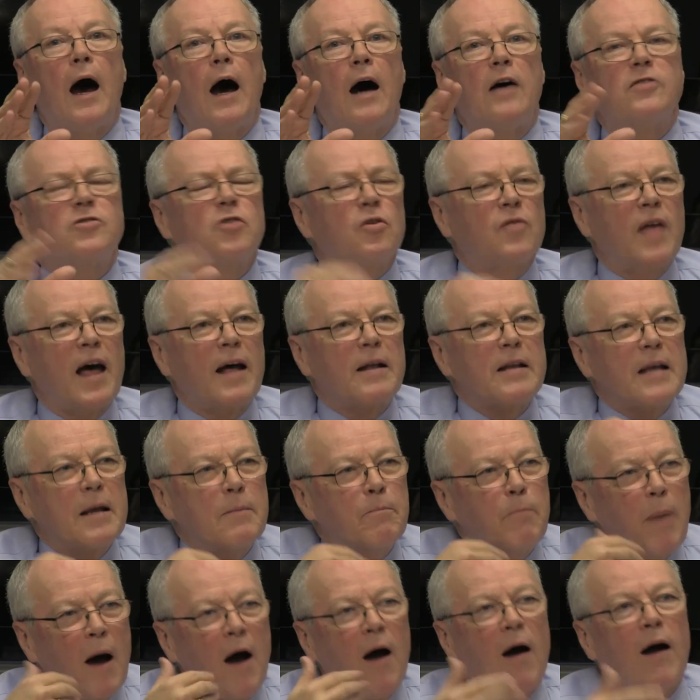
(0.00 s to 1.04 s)
So that in
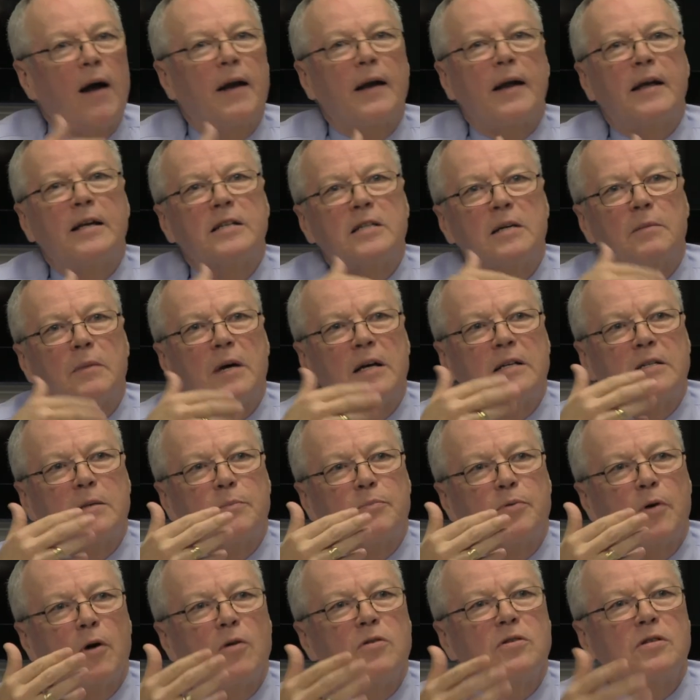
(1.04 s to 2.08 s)
part is a
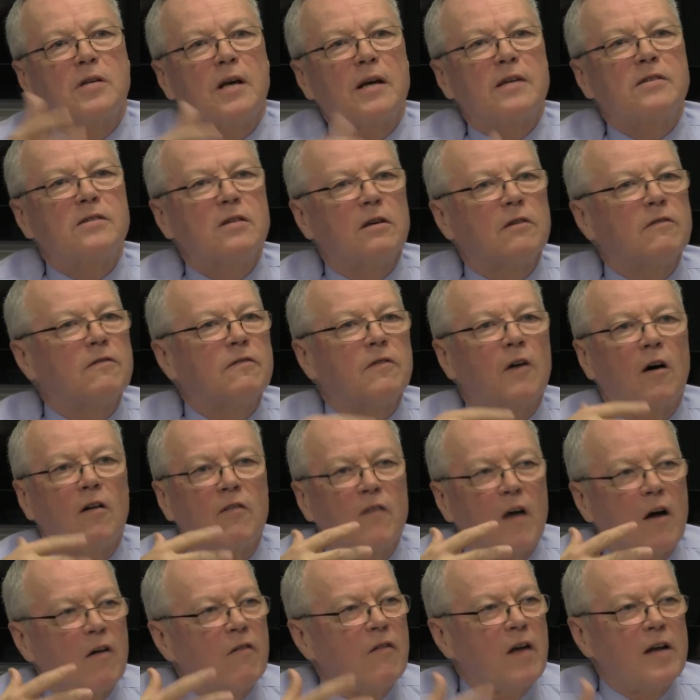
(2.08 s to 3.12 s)
process
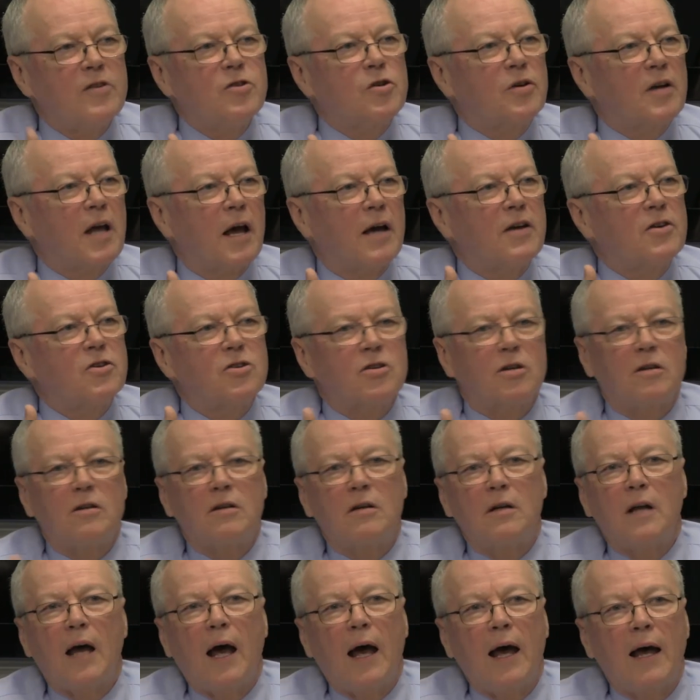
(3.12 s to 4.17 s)
of
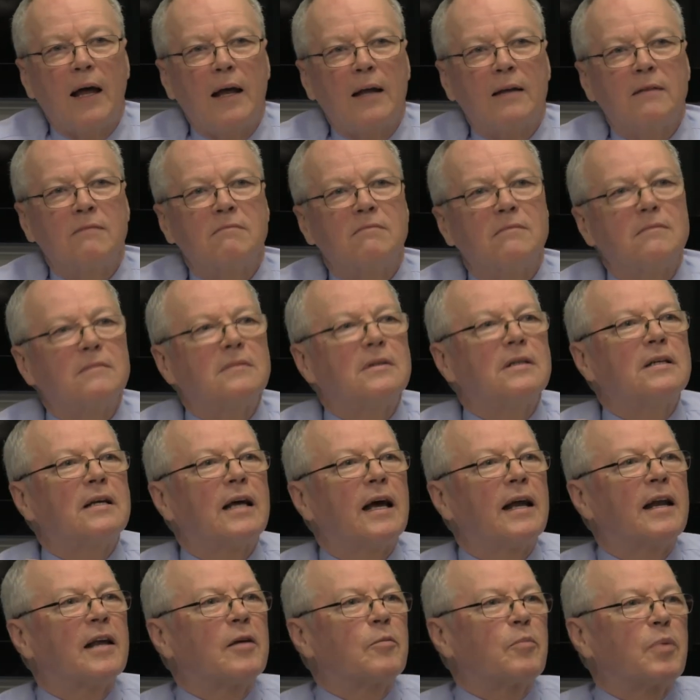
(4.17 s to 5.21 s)
education and
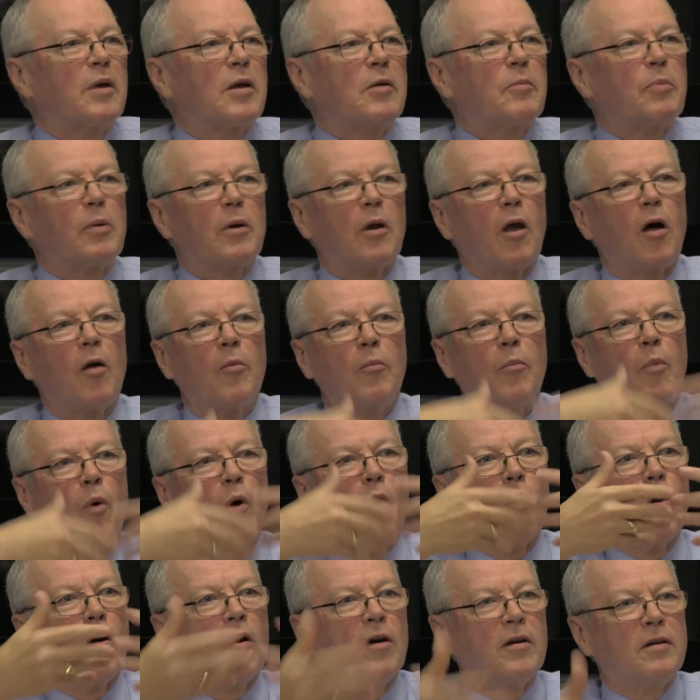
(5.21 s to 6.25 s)
getting people on
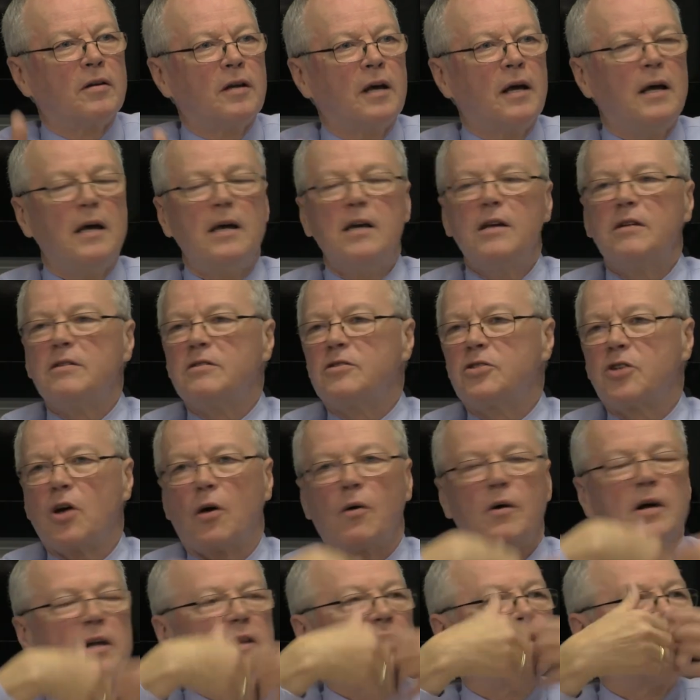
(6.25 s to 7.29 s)
board,
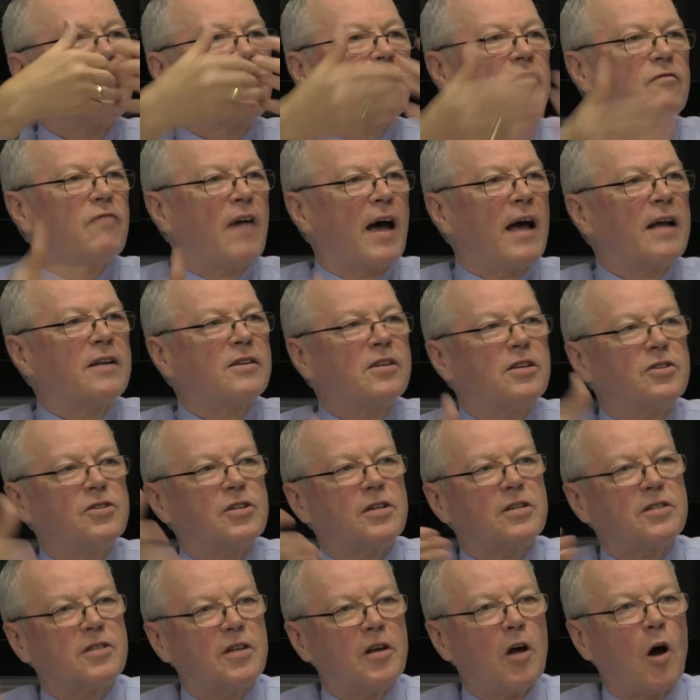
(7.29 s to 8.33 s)
showing the
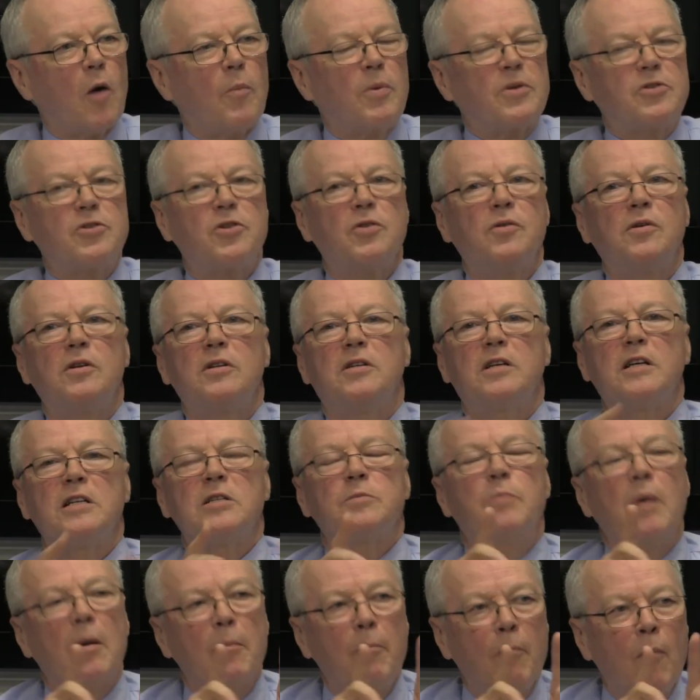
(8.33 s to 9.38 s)
advantages, the opportunities.
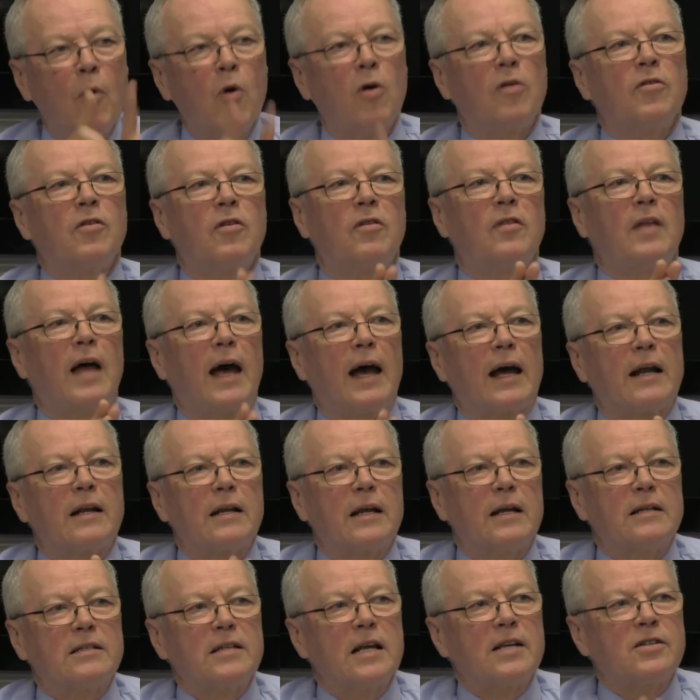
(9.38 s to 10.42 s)
But more than that,
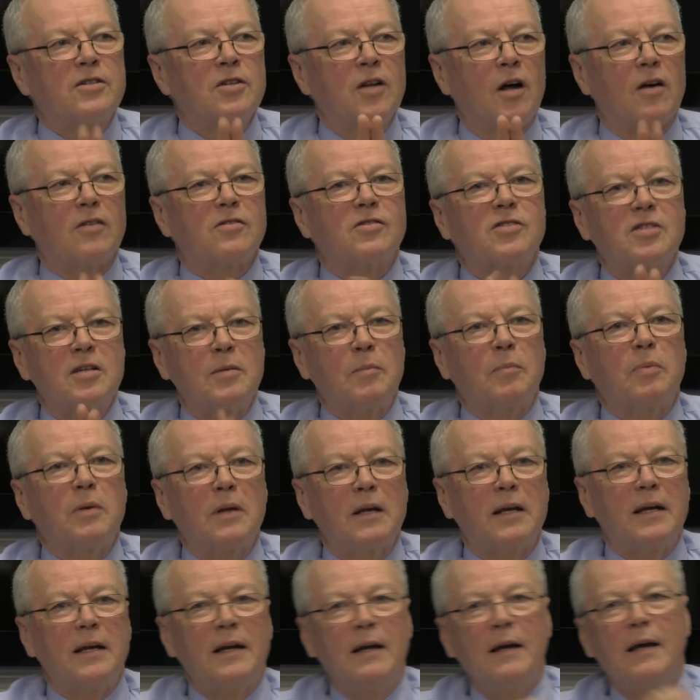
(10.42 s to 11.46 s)
it's not
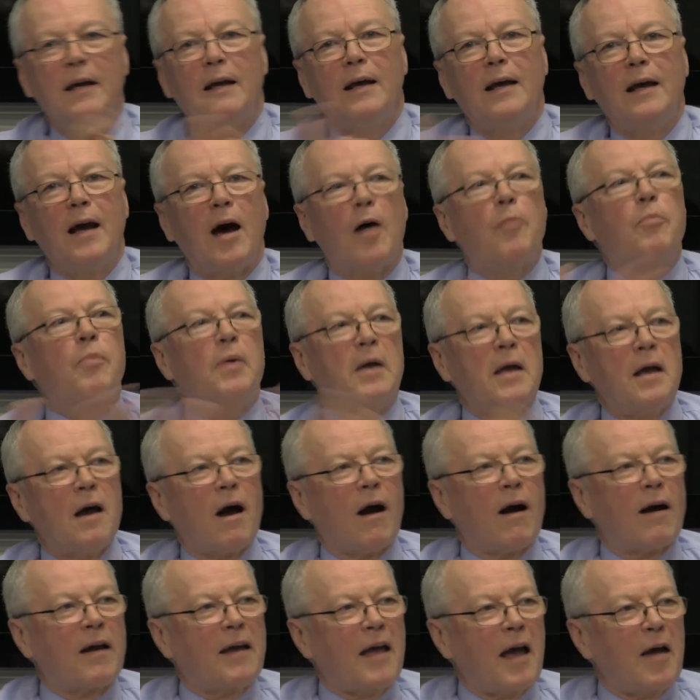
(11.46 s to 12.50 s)
simply a
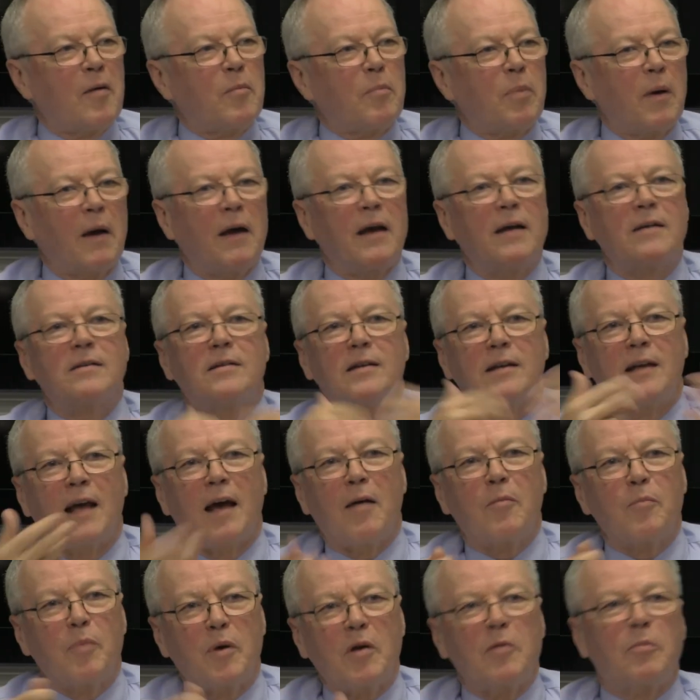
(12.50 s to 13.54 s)
PR campaign to
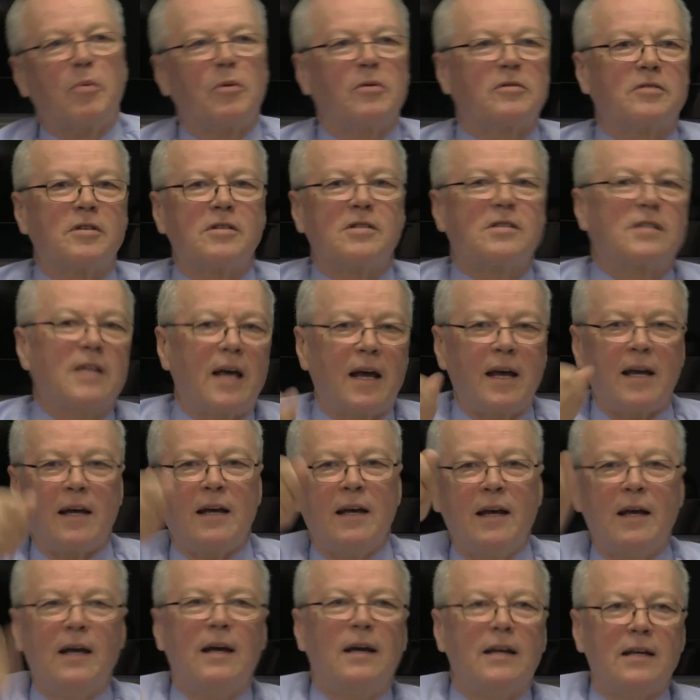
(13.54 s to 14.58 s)
get people to say
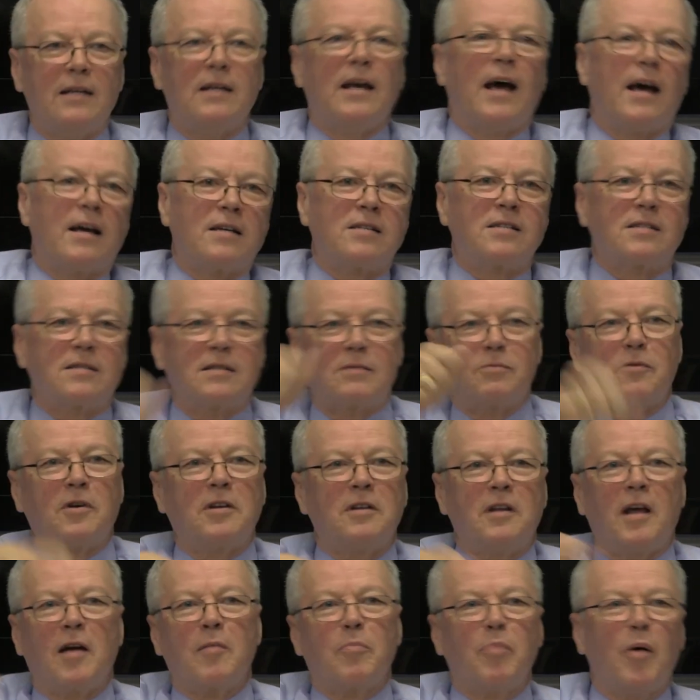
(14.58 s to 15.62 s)
yes when
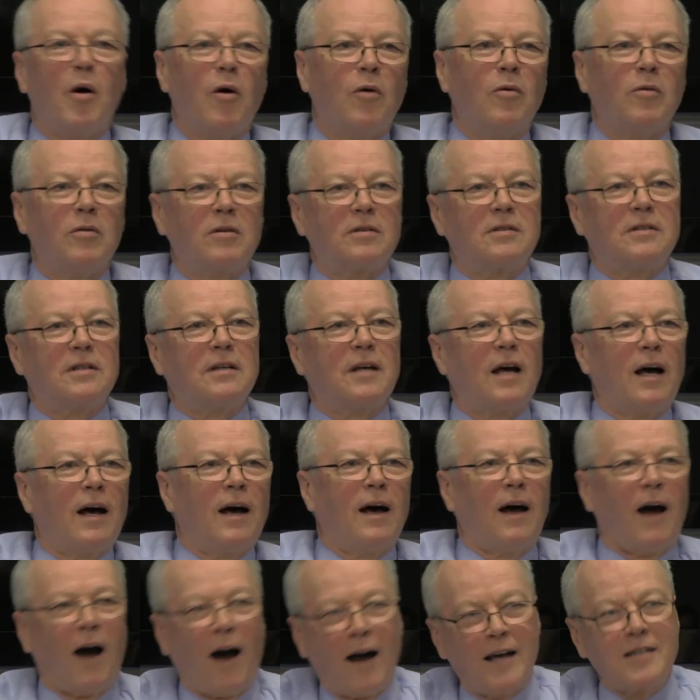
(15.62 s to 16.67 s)
they're polled,
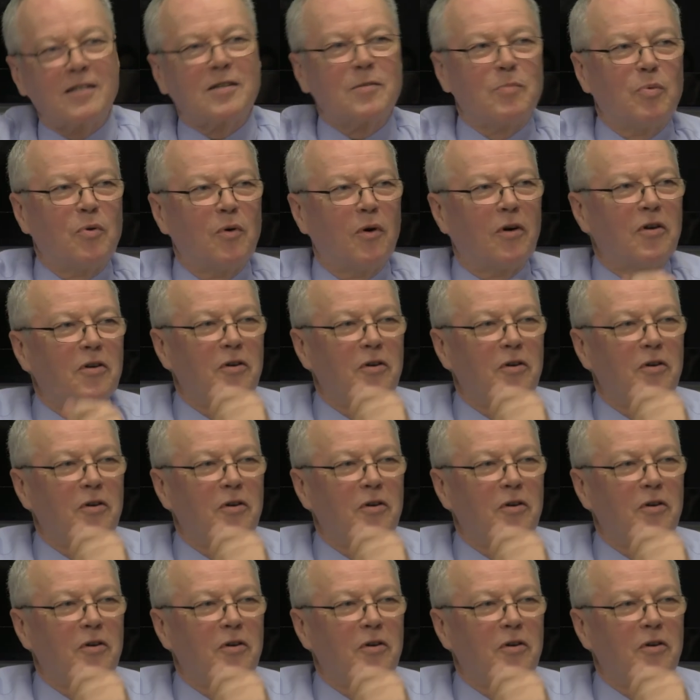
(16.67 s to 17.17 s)
I support